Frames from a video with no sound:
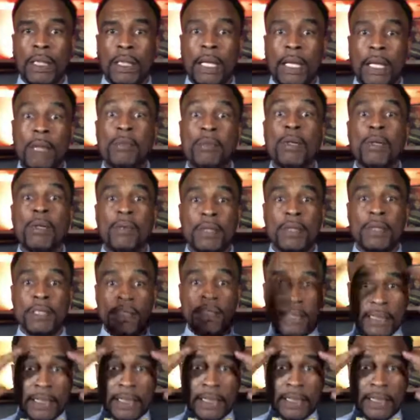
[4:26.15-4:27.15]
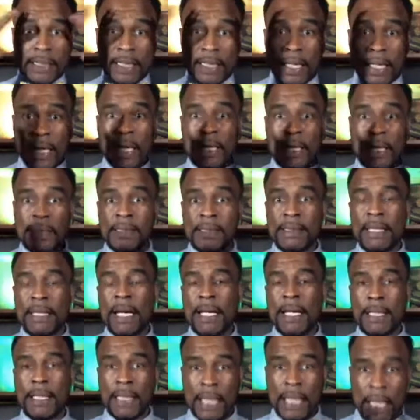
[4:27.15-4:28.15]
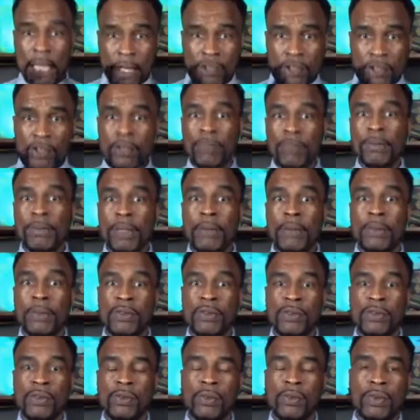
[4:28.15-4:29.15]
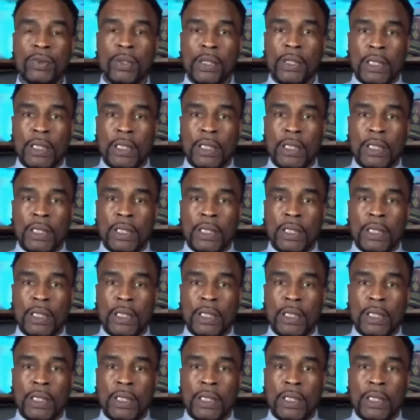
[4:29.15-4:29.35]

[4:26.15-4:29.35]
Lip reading: and be able to see it in hindsight, and how you can be able to